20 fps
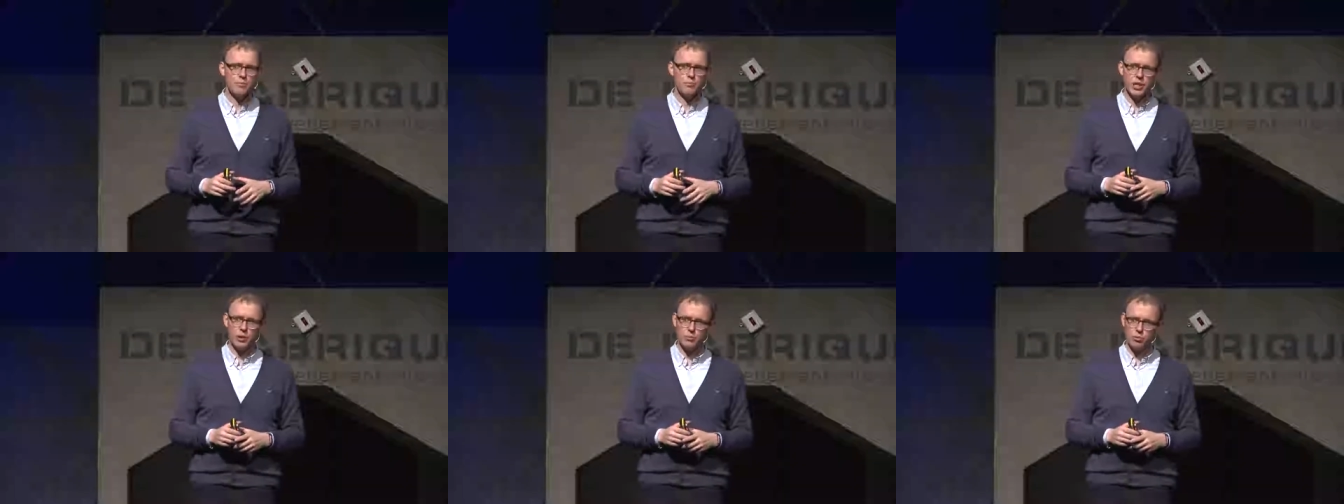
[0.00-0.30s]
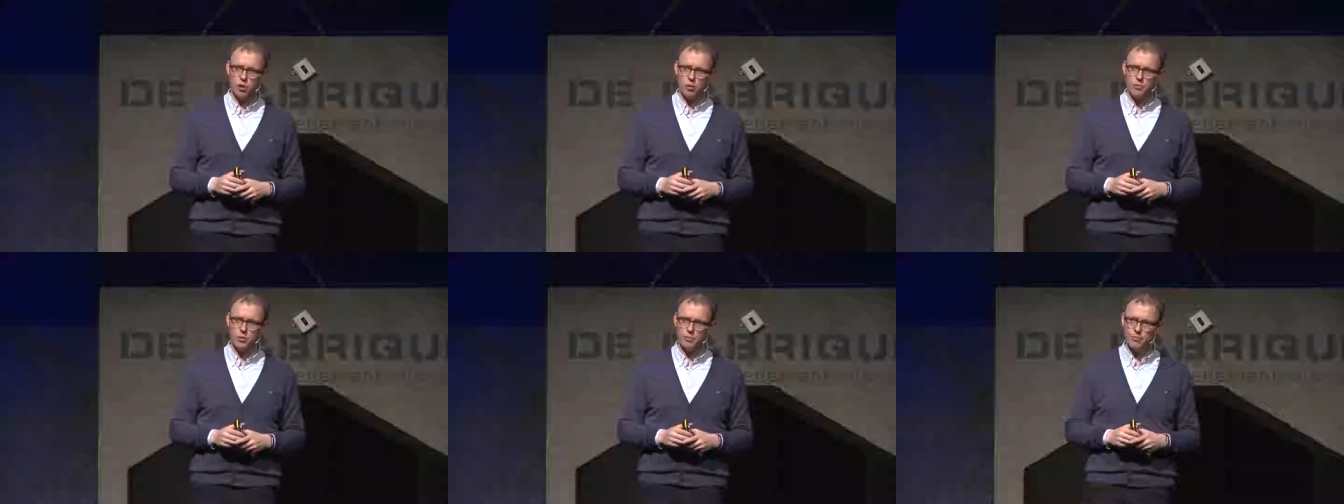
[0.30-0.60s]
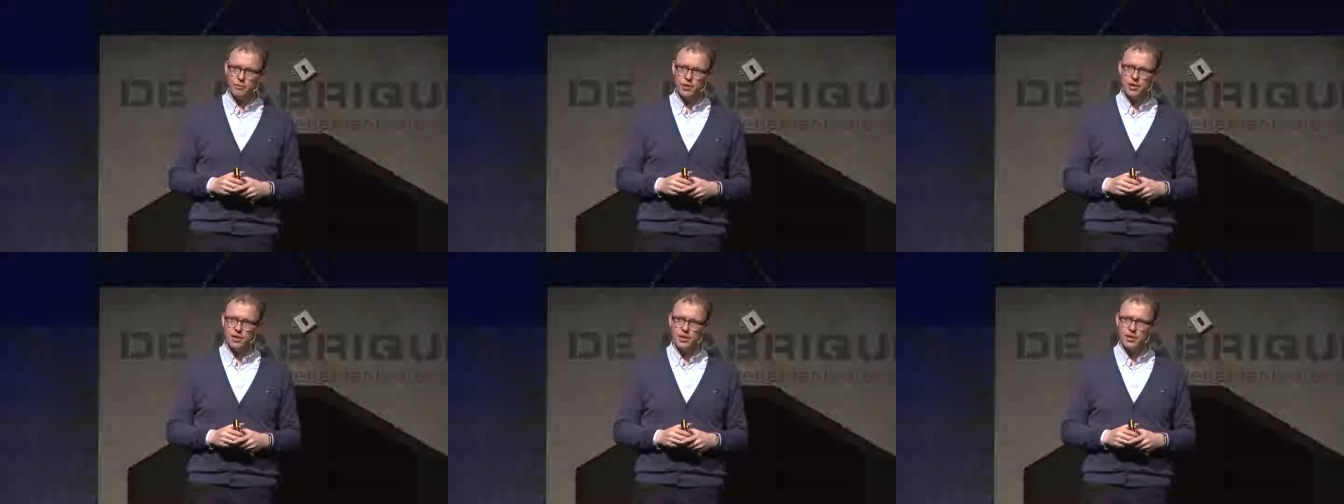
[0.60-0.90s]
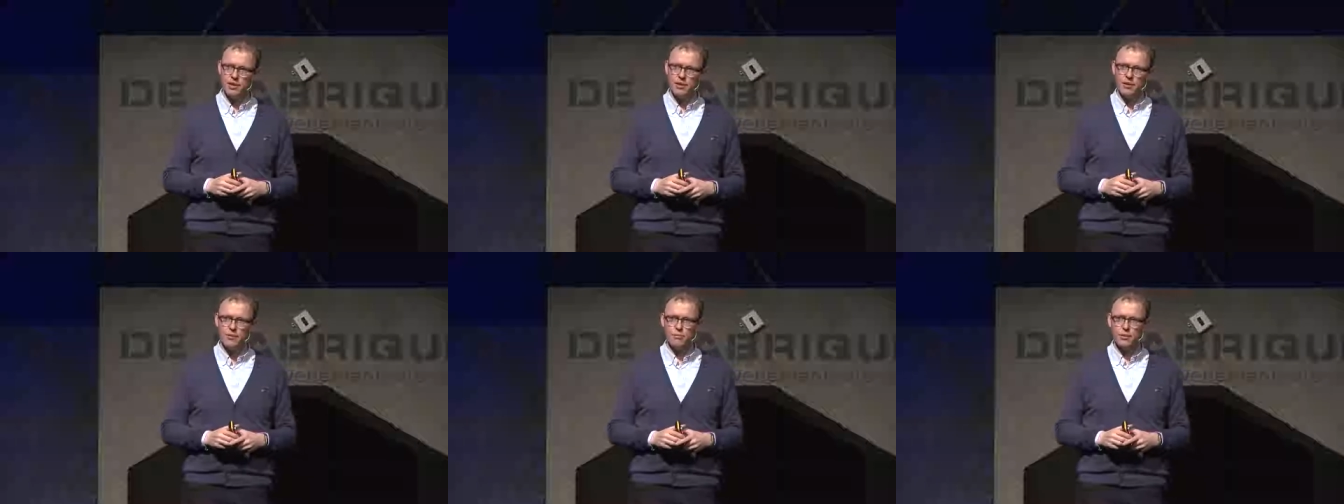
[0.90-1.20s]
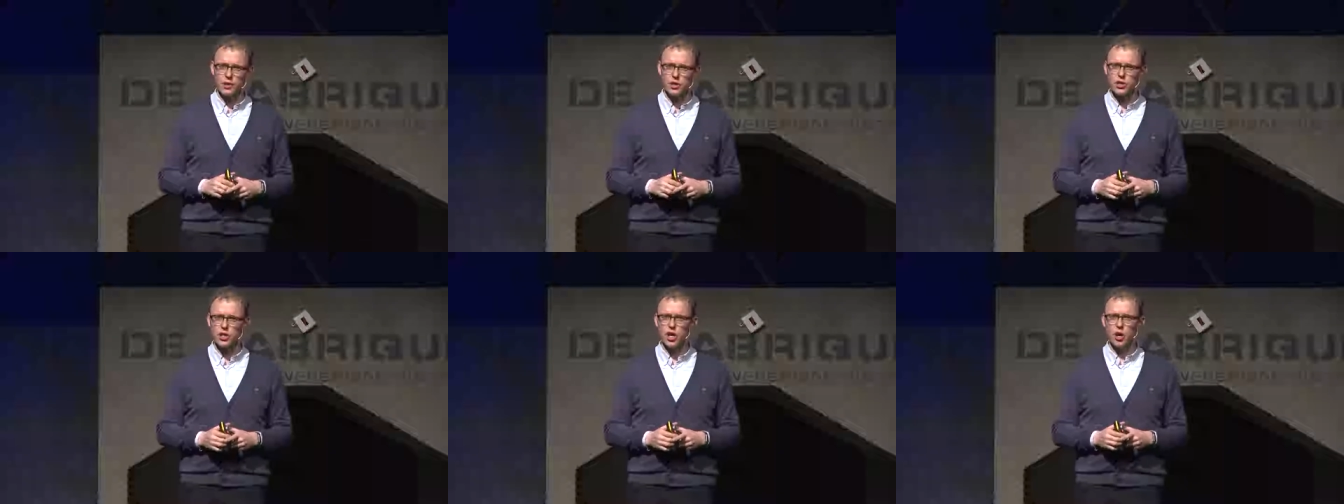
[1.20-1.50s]
a big problem
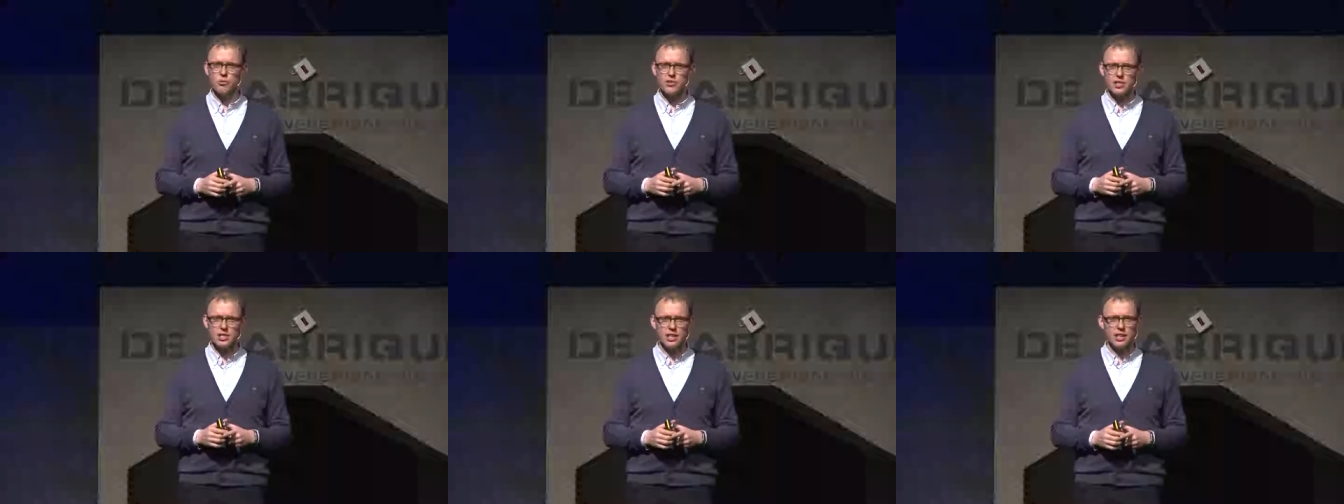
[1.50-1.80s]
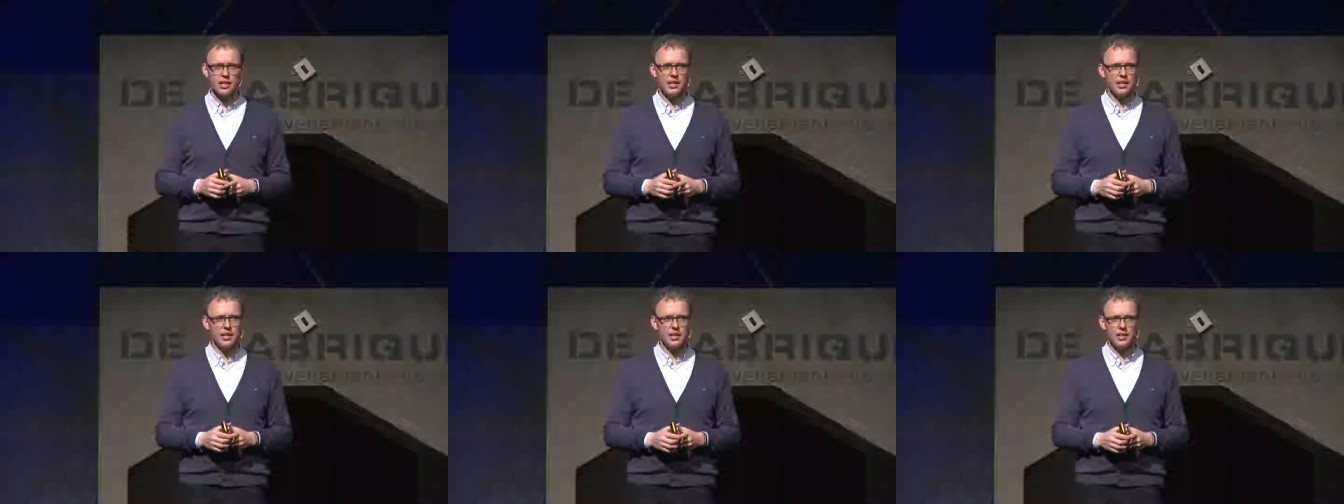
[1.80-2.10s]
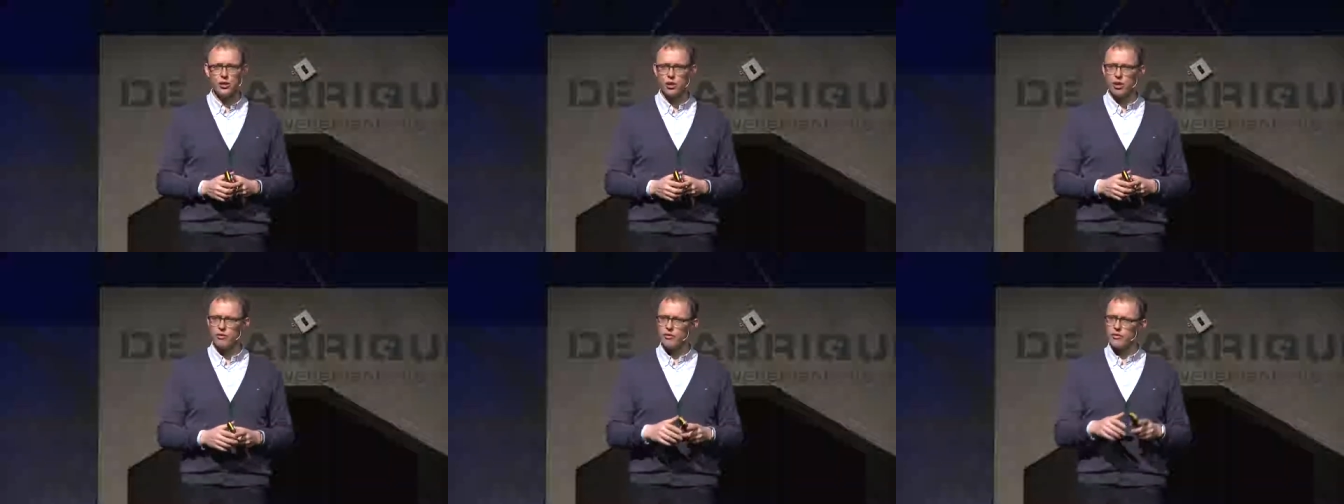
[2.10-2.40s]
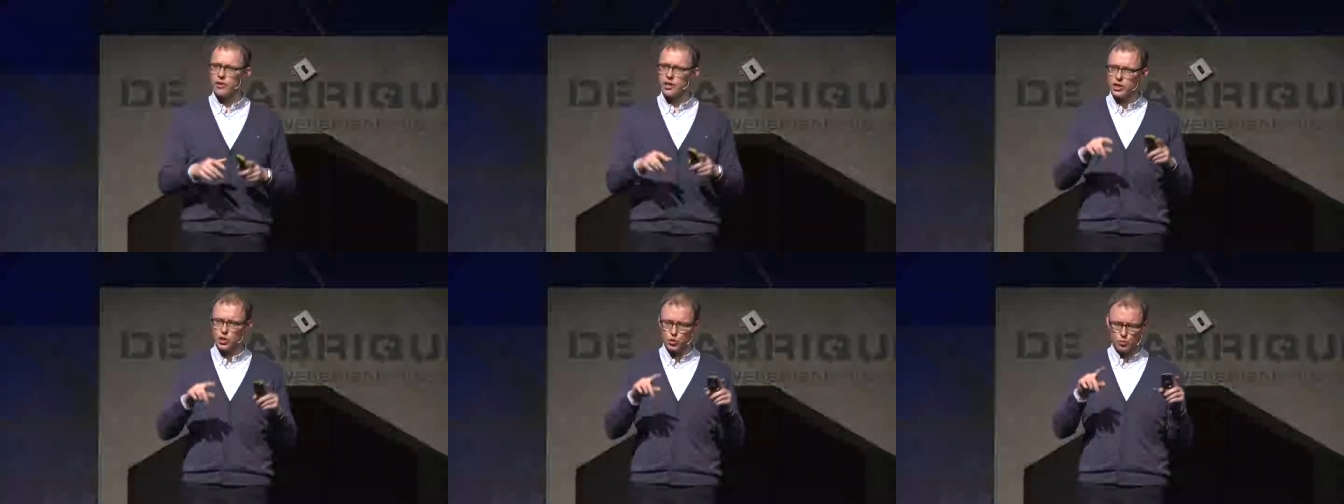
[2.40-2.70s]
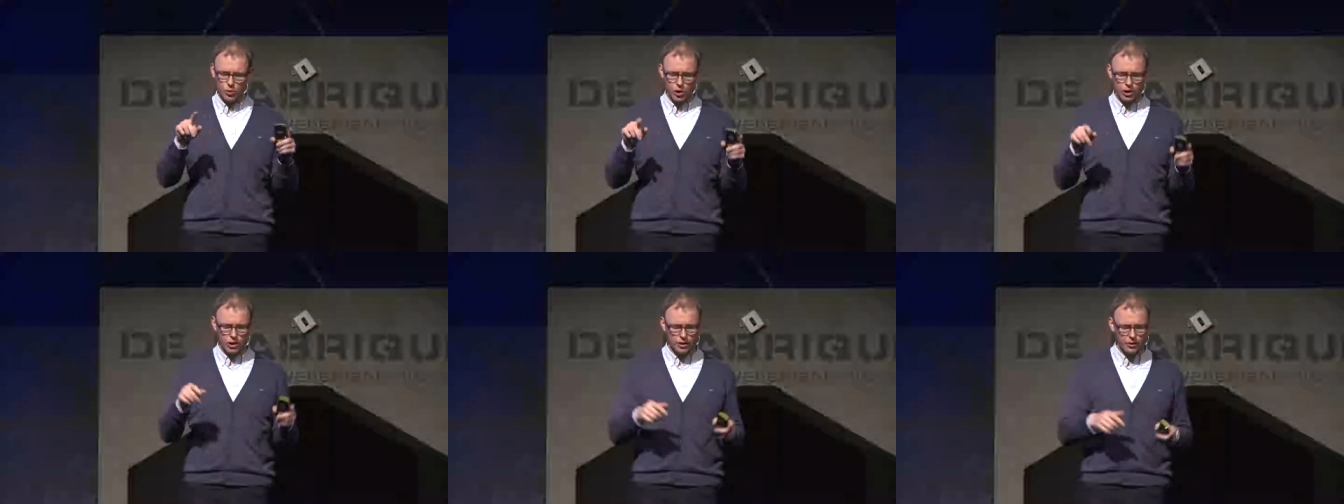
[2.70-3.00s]
because obviously uh, you have a very
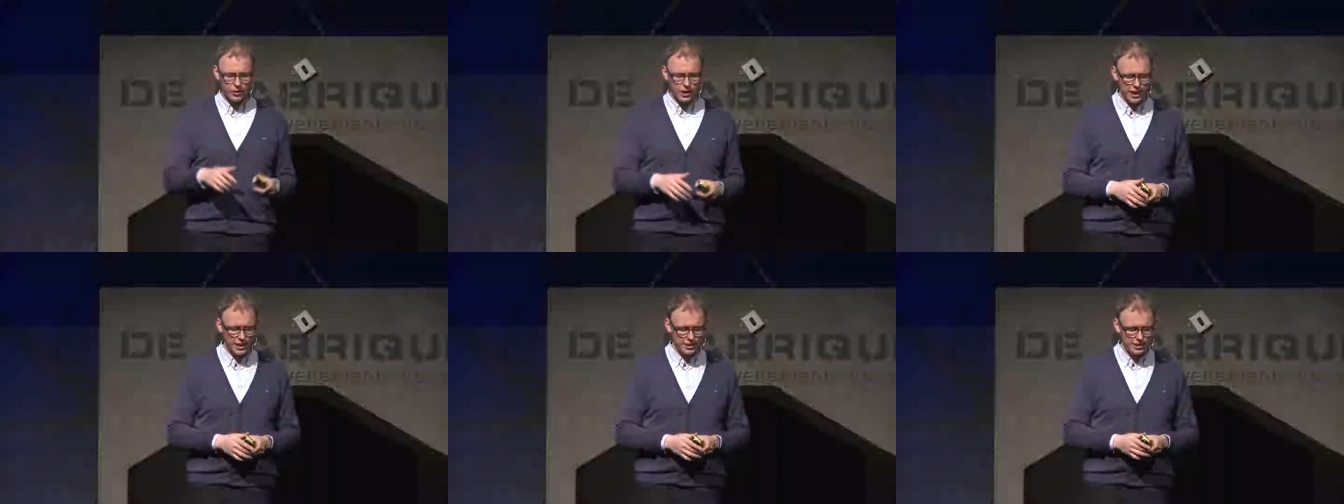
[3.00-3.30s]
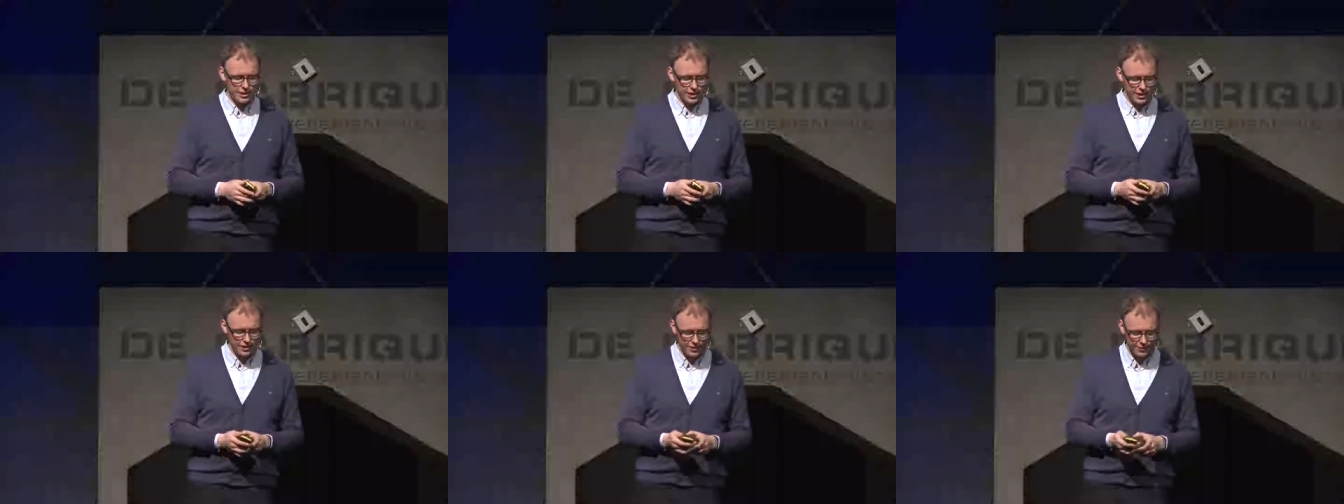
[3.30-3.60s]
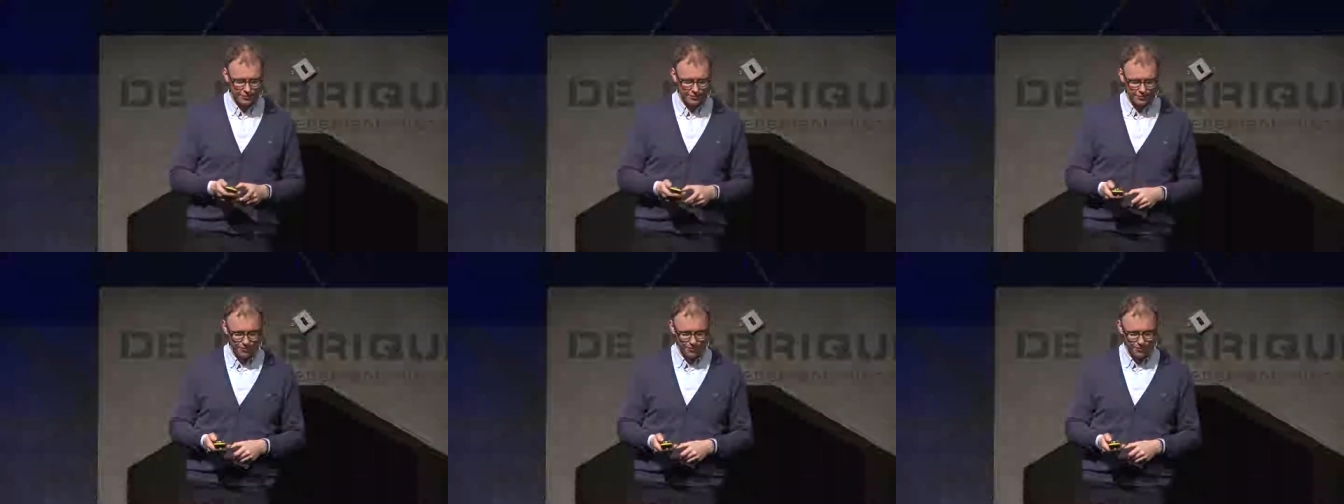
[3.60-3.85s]
small uh, real estate.